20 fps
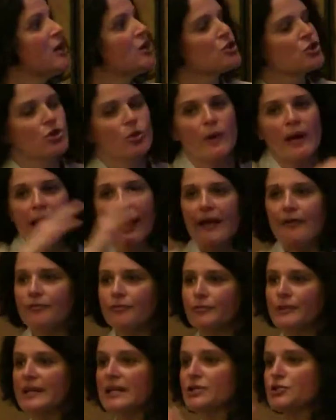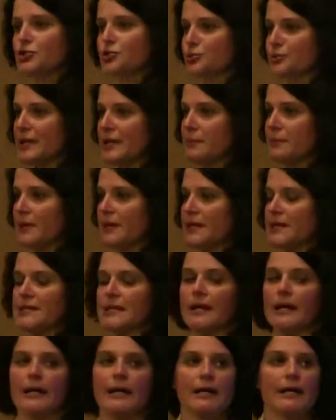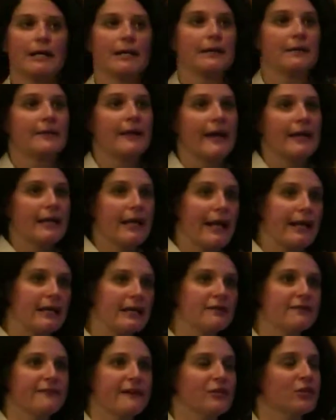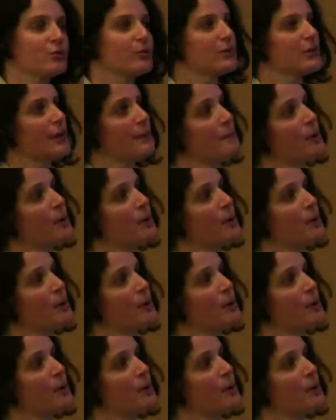So every treatment that any offender would